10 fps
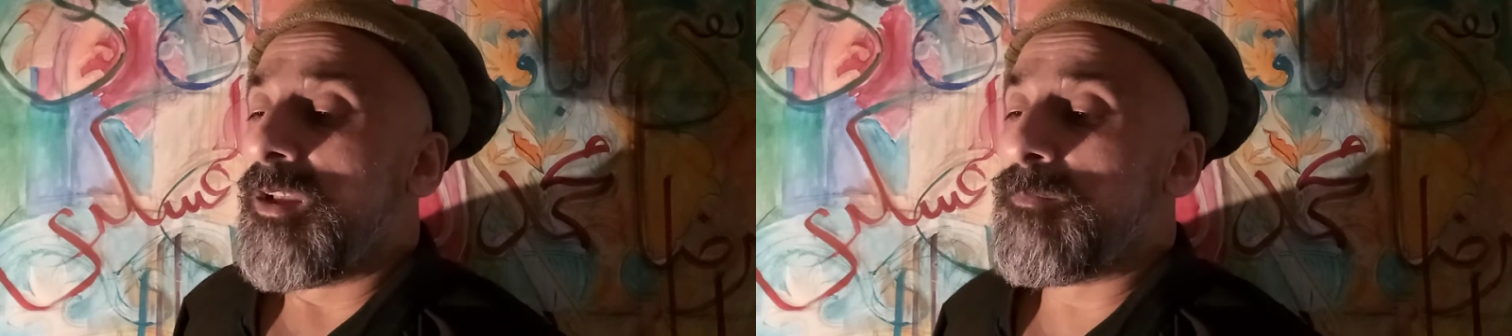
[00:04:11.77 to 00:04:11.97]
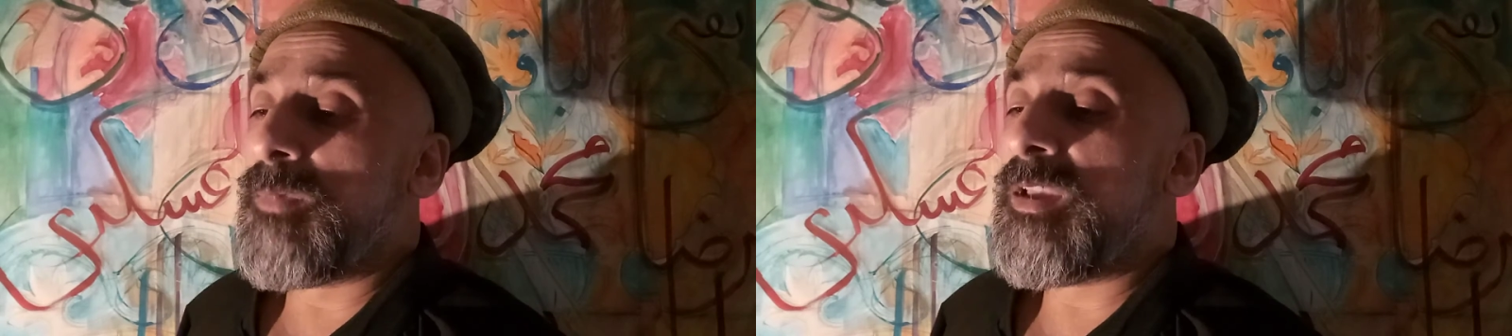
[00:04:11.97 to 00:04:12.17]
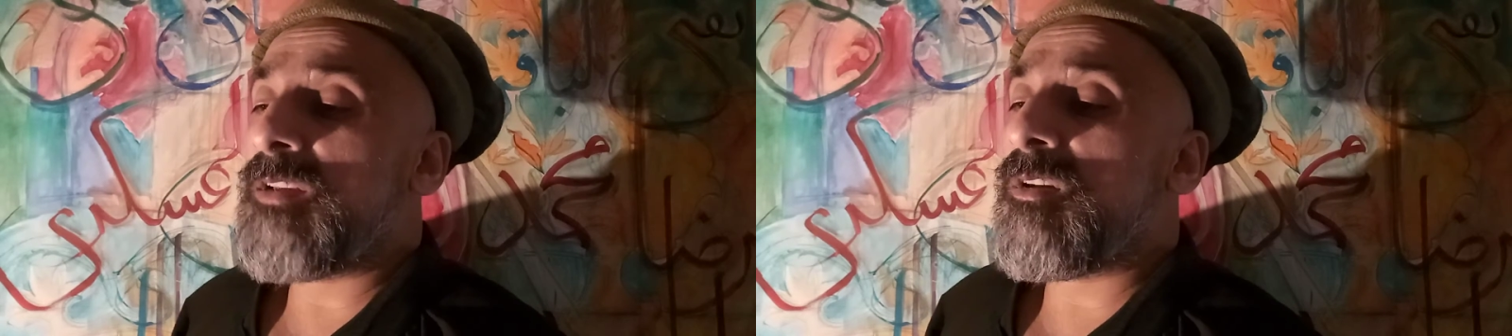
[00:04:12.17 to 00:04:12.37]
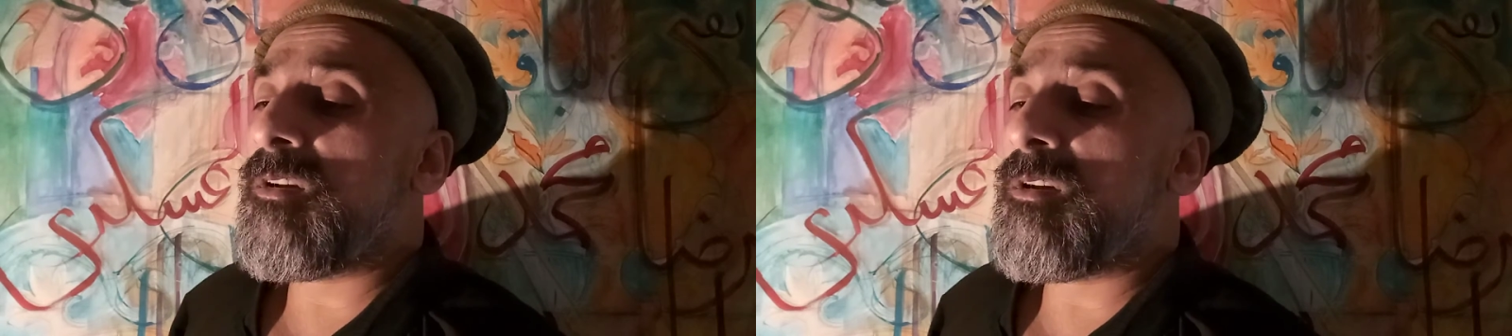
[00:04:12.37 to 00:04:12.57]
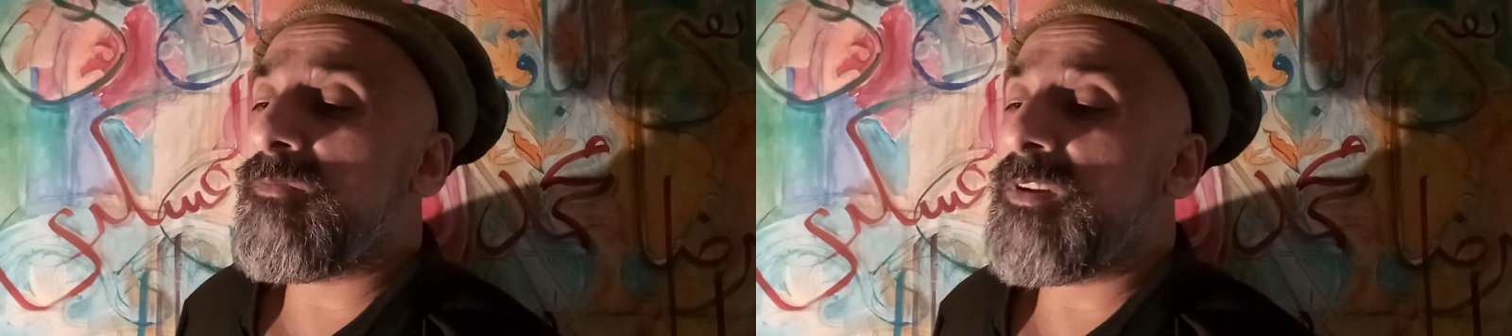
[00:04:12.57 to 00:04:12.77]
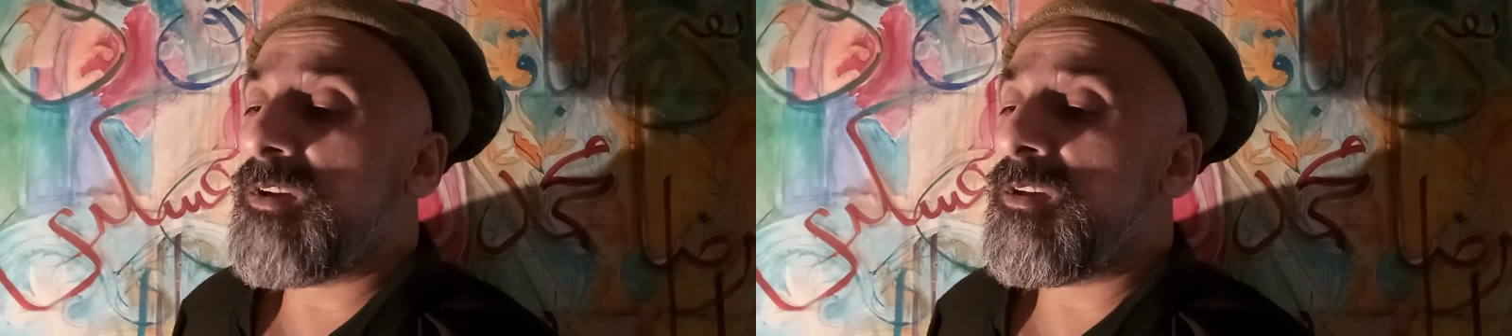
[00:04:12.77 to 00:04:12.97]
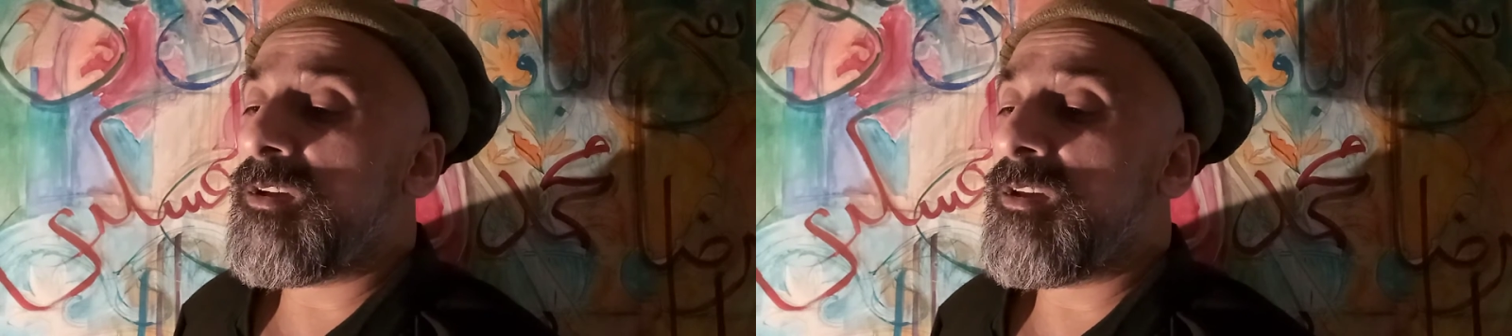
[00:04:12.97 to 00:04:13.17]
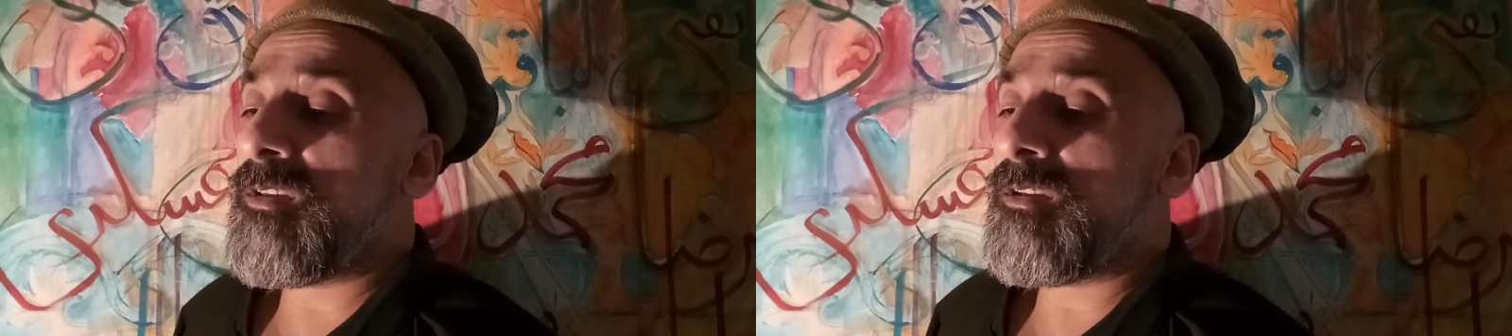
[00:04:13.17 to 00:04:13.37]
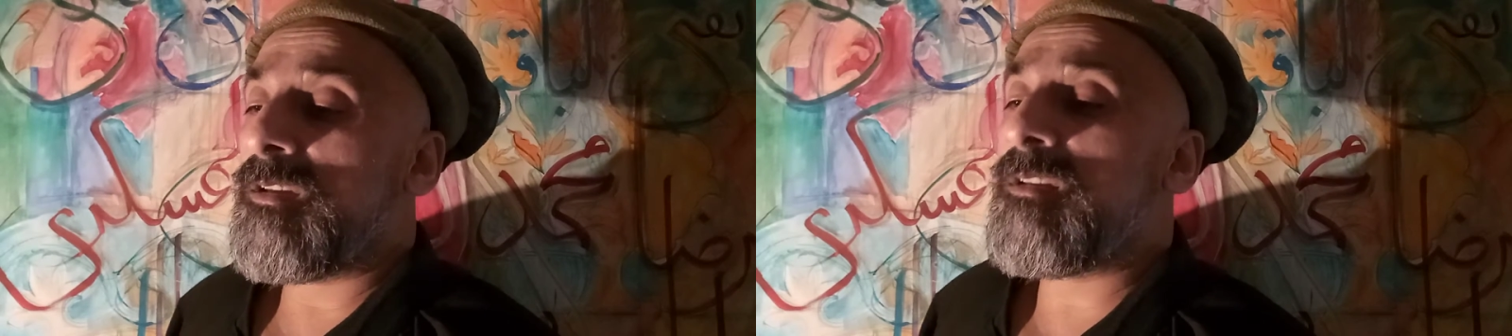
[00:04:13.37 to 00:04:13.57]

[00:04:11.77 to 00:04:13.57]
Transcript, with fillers: made of iron,